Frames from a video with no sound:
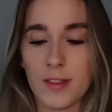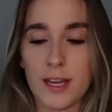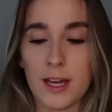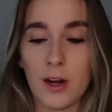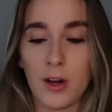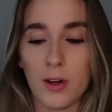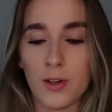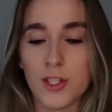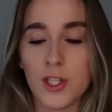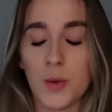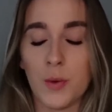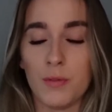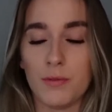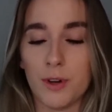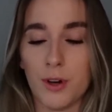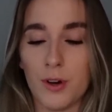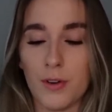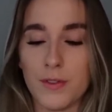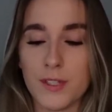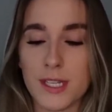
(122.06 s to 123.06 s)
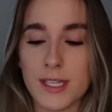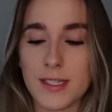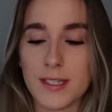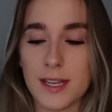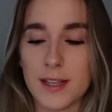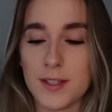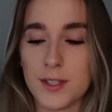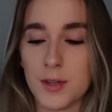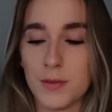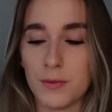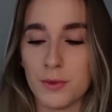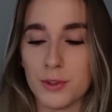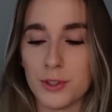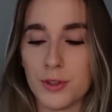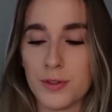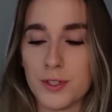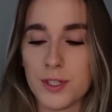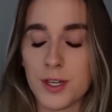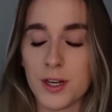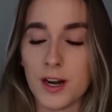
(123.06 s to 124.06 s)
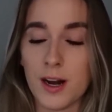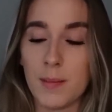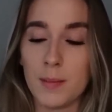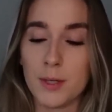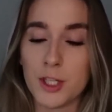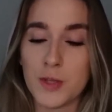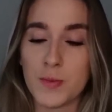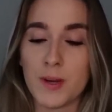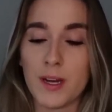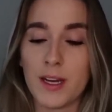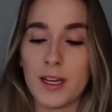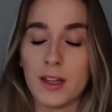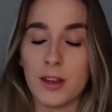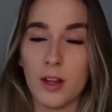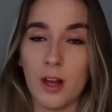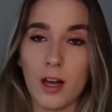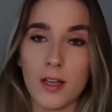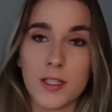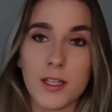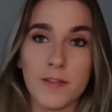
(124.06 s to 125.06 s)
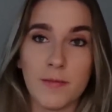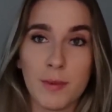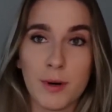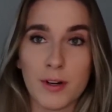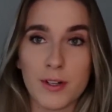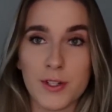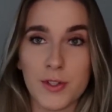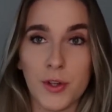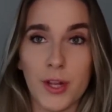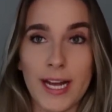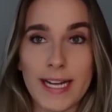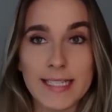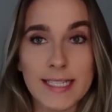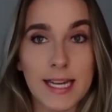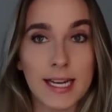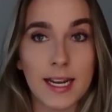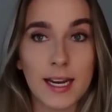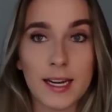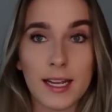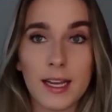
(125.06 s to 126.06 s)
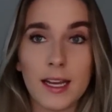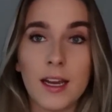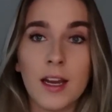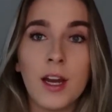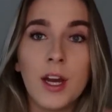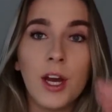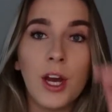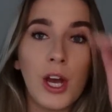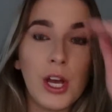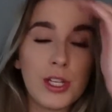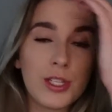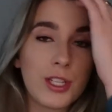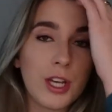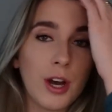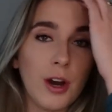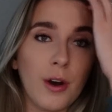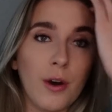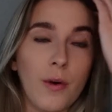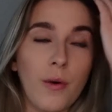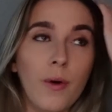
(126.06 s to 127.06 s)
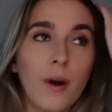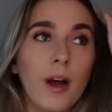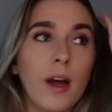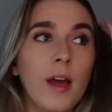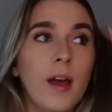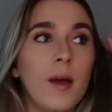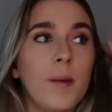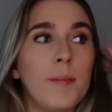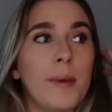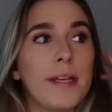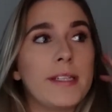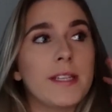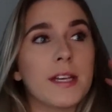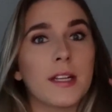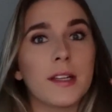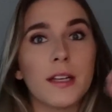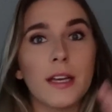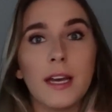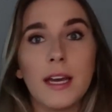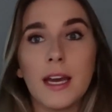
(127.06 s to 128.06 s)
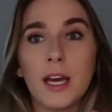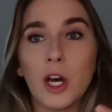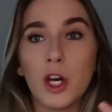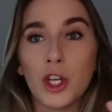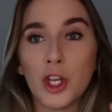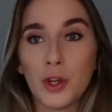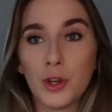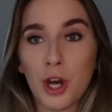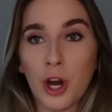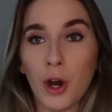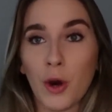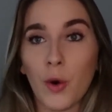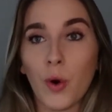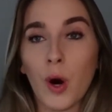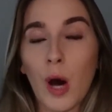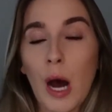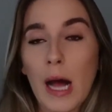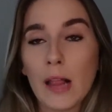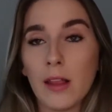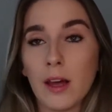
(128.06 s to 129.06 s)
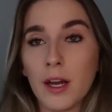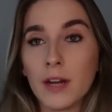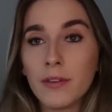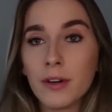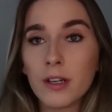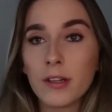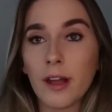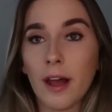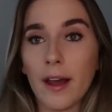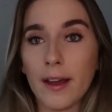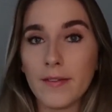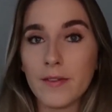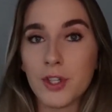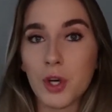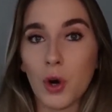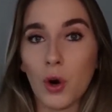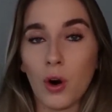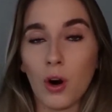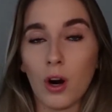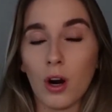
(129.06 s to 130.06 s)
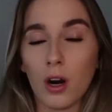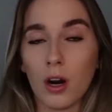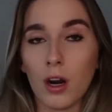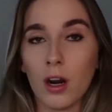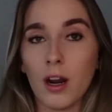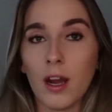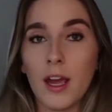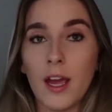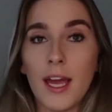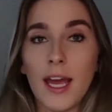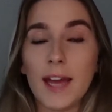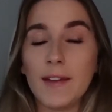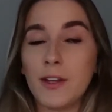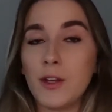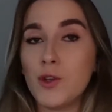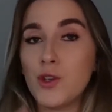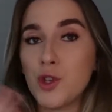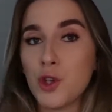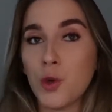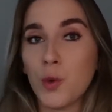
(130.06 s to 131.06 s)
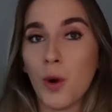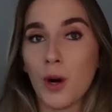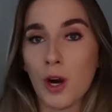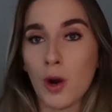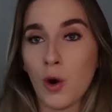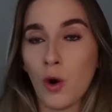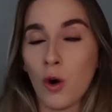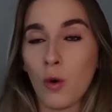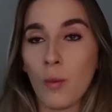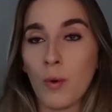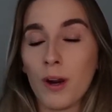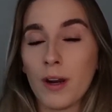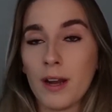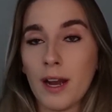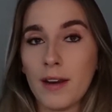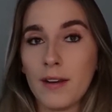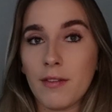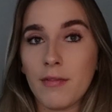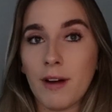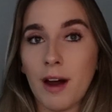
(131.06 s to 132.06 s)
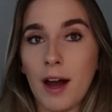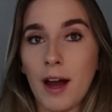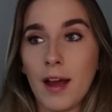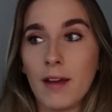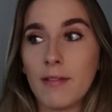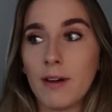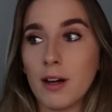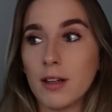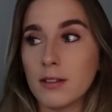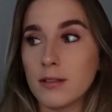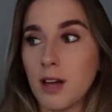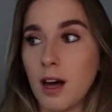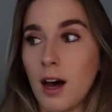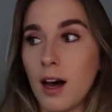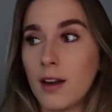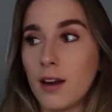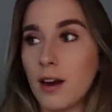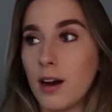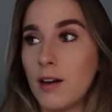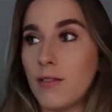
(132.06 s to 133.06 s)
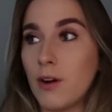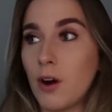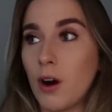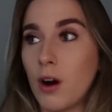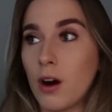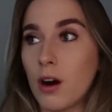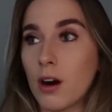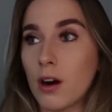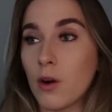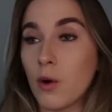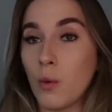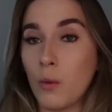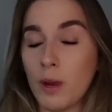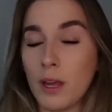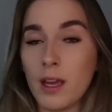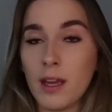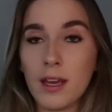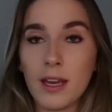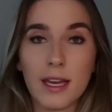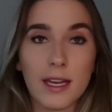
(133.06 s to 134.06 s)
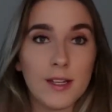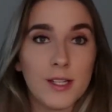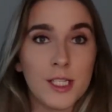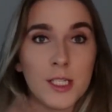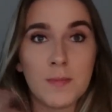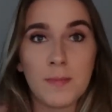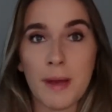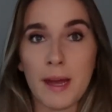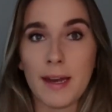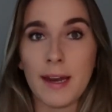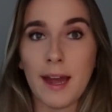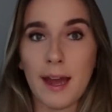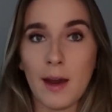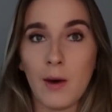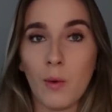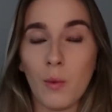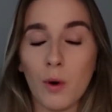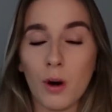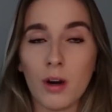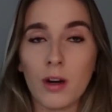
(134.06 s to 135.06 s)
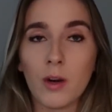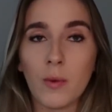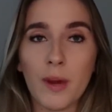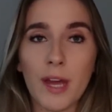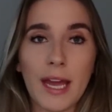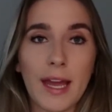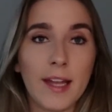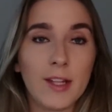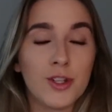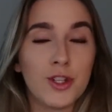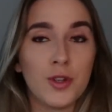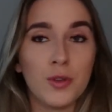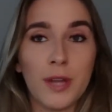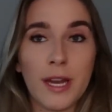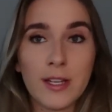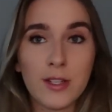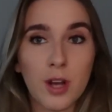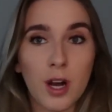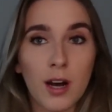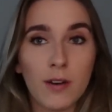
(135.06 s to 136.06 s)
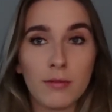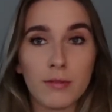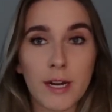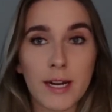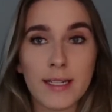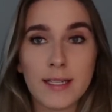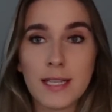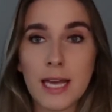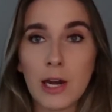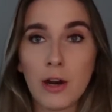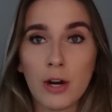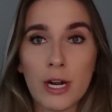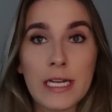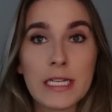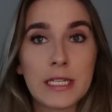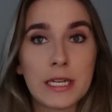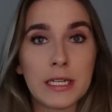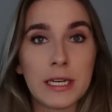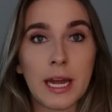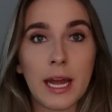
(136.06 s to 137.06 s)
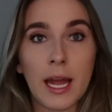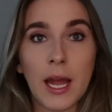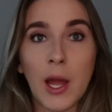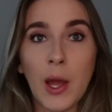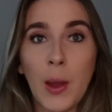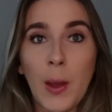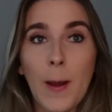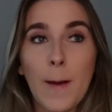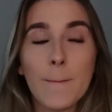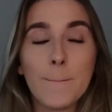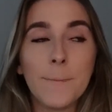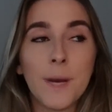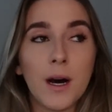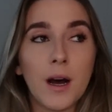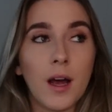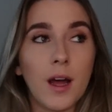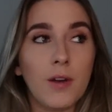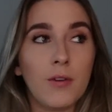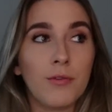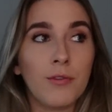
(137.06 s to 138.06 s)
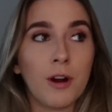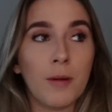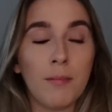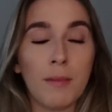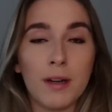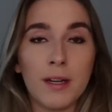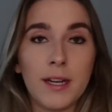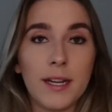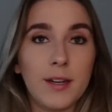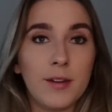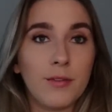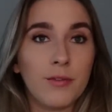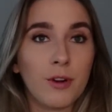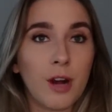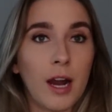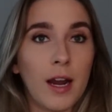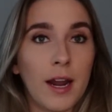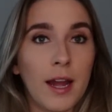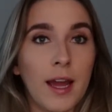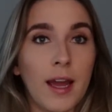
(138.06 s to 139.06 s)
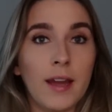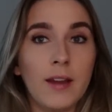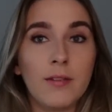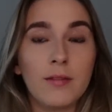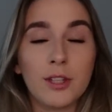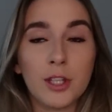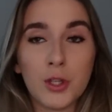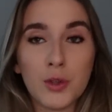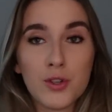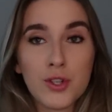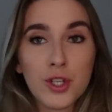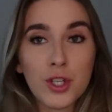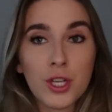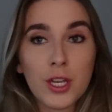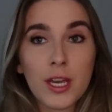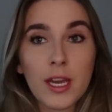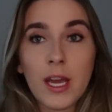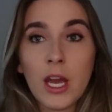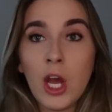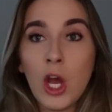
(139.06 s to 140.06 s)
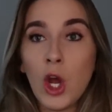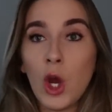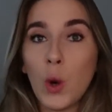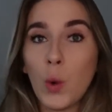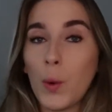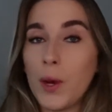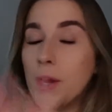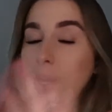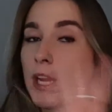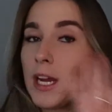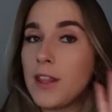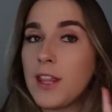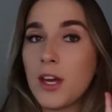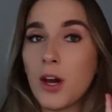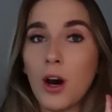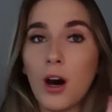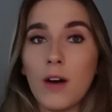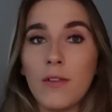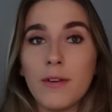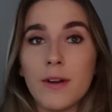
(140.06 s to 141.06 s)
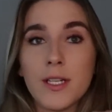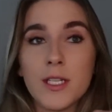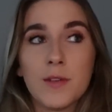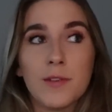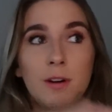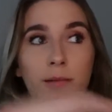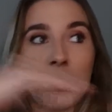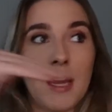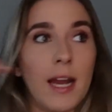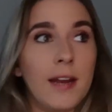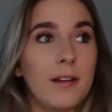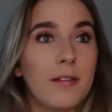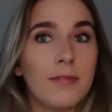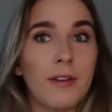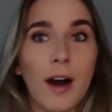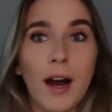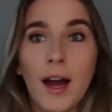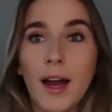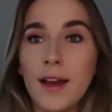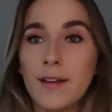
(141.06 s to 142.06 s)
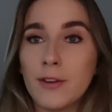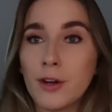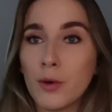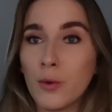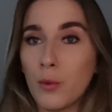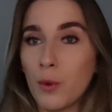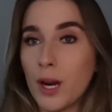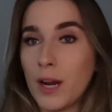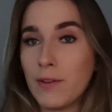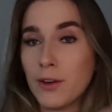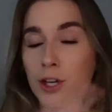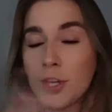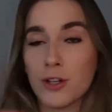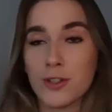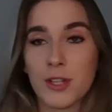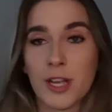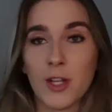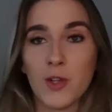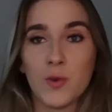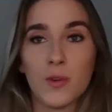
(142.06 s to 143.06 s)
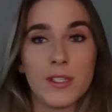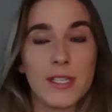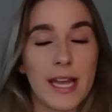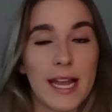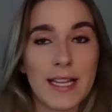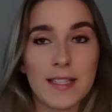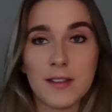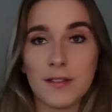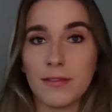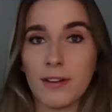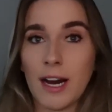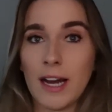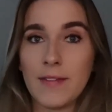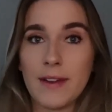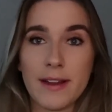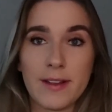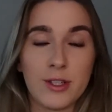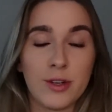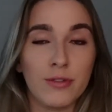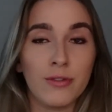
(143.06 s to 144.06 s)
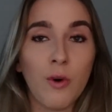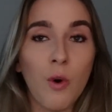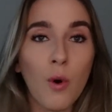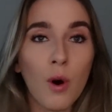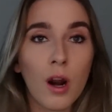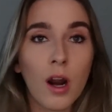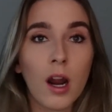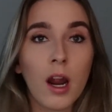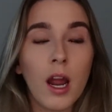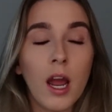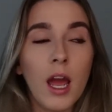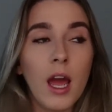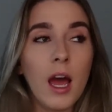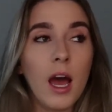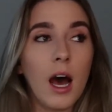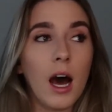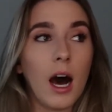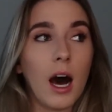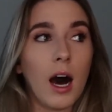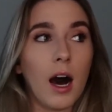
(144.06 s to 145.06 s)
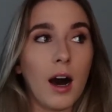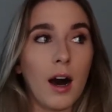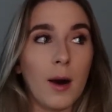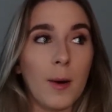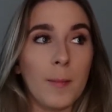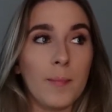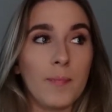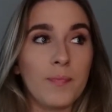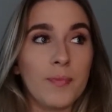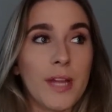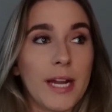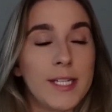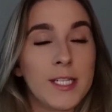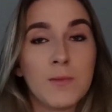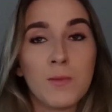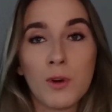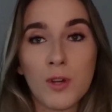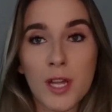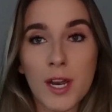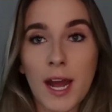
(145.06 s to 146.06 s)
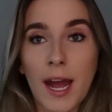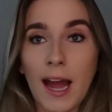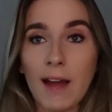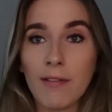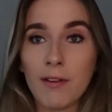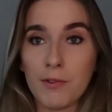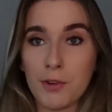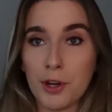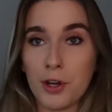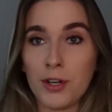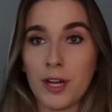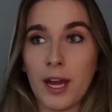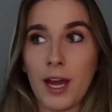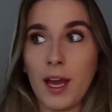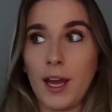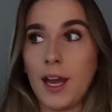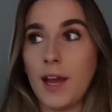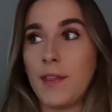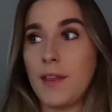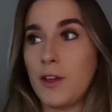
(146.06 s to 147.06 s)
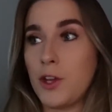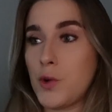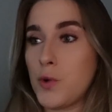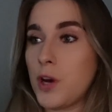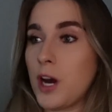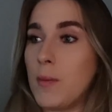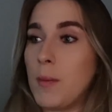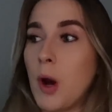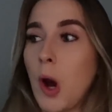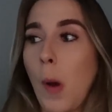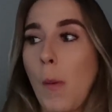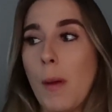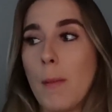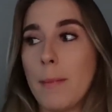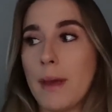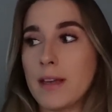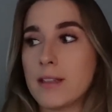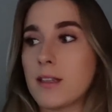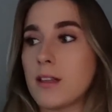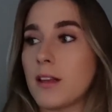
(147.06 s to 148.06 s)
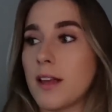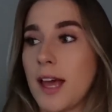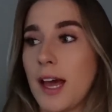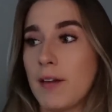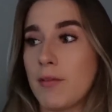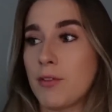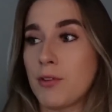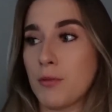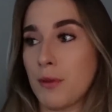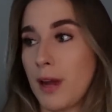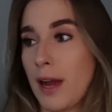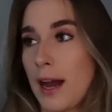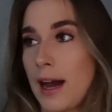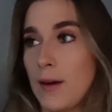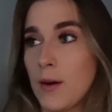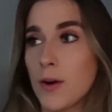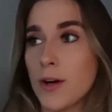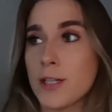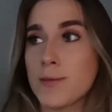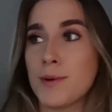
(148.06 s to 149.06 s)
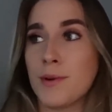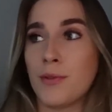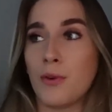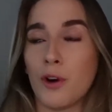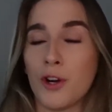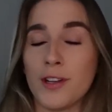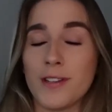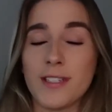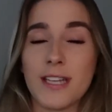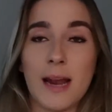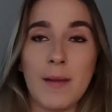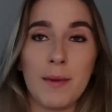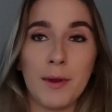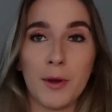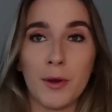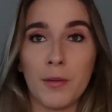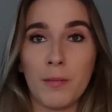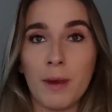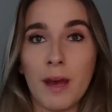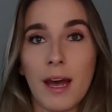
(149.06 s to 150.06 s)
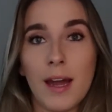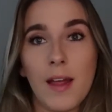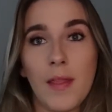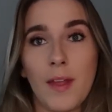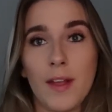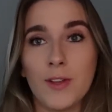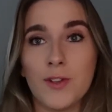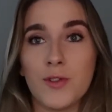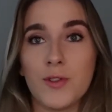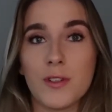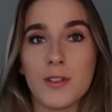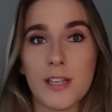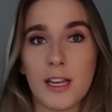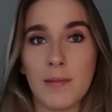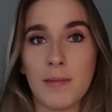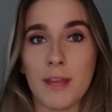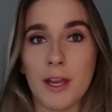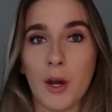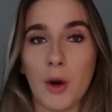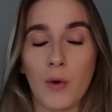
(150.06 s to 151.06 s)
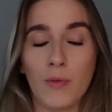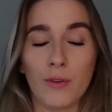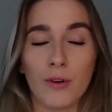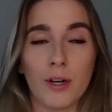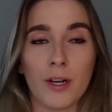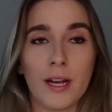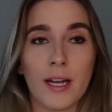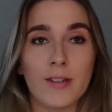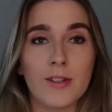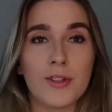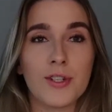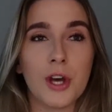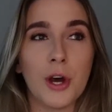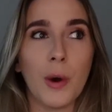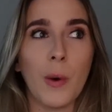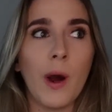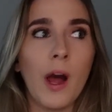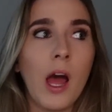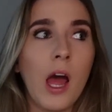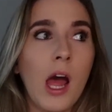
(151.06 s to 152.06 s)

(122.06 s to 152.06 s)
that also involves a sense of reduced accomplishment and loss of personal identity. So basically, you know, a lot of our lives are, if you do work a corporate nine to five, a lot of our week is spent at work. We get two days off, right? Saturday, Sunday, but from Monday to Friday, usually we are in the office from nine to five, or whatever your schedule is, eight to five, eight to four. Um, that's more than half of your day. And then you come home and basically have three hours before it's time to go to bed, and then do the same thing over again. So